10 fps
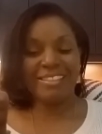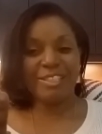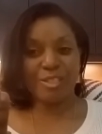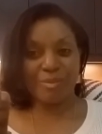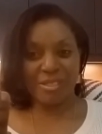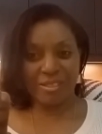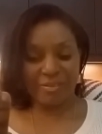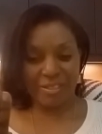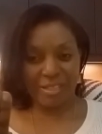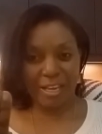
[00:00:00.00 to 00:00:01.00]

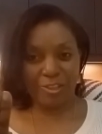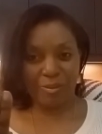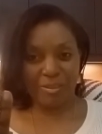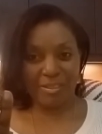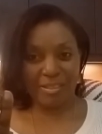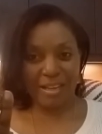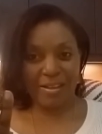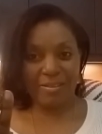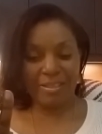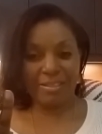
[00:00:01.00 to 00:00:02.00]
Dismissive attachment
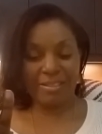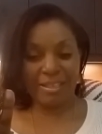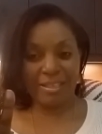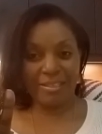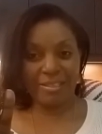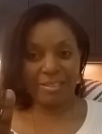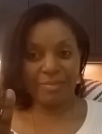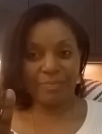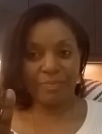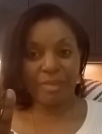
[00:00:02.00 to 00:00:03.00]
style that says
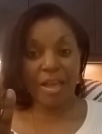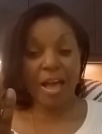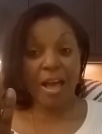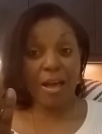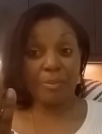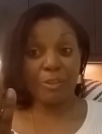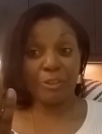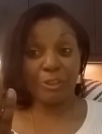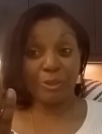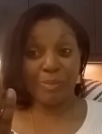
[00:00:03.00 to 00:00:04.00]
I'm
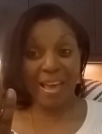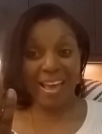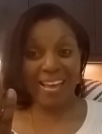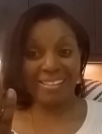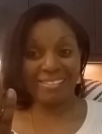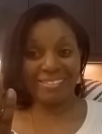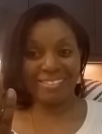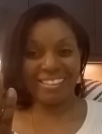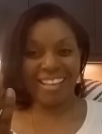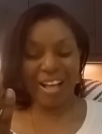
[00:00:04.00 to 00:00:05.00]
good, you're bad.
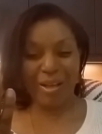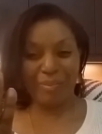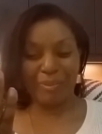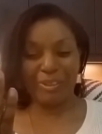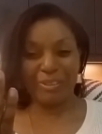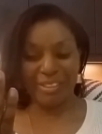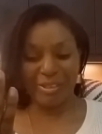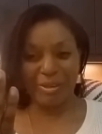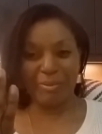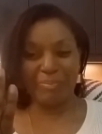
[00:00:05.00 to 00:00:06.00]
I'm good,
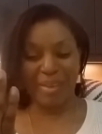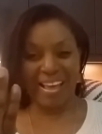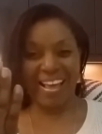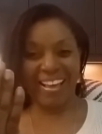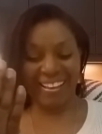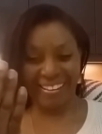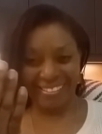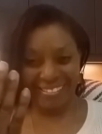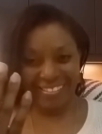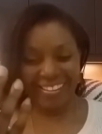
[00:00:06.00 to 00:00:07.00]
you're bad.
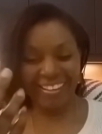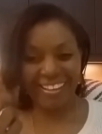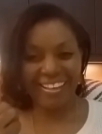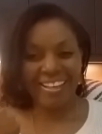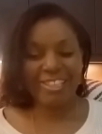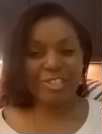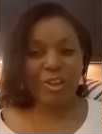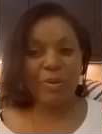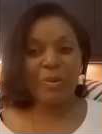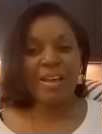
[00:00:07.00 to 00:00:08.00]

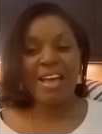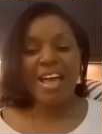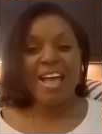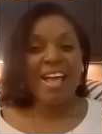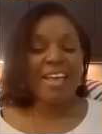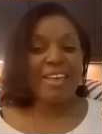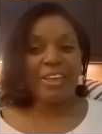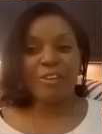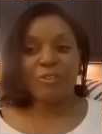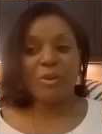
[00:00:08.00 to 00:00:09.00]
So
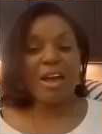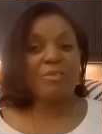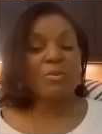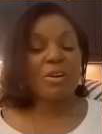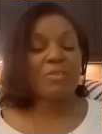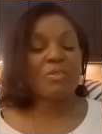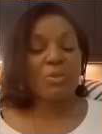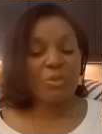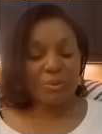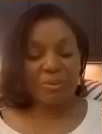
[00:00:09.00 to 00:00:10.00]
if you have one of the
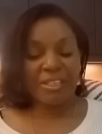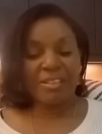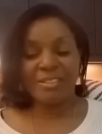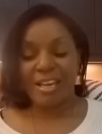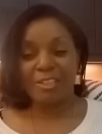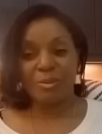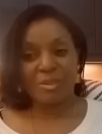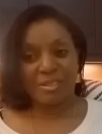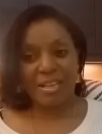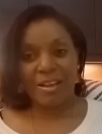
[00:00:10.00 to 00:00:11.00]
3
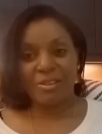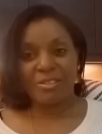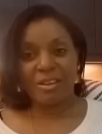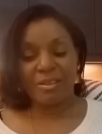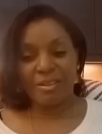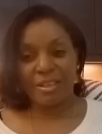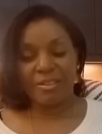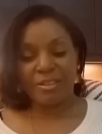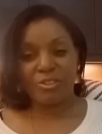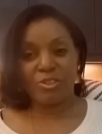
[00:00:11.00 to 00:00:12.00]
attachment styles other
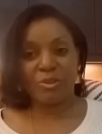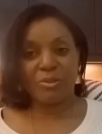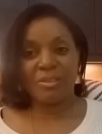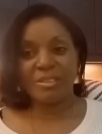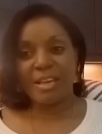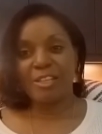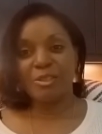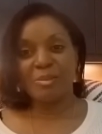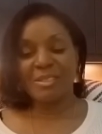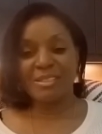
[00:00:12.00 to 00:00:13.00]
than the secure
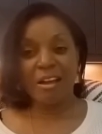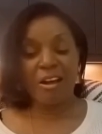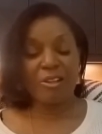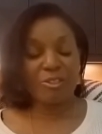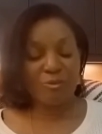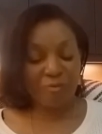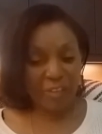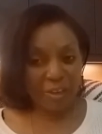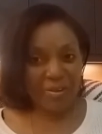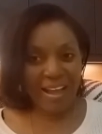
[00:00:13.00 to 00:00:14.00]
attachment styles,
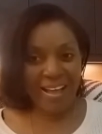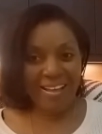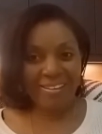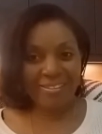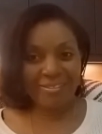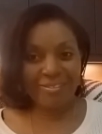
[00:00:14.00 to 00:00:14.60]
fear not.